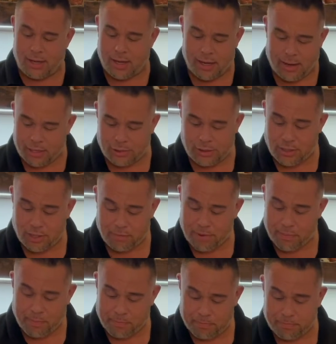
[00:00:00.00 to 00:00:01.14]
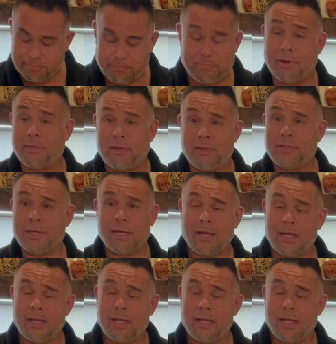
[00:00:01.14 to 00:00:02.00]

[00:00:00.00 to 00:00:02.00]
I just couldn't be bothered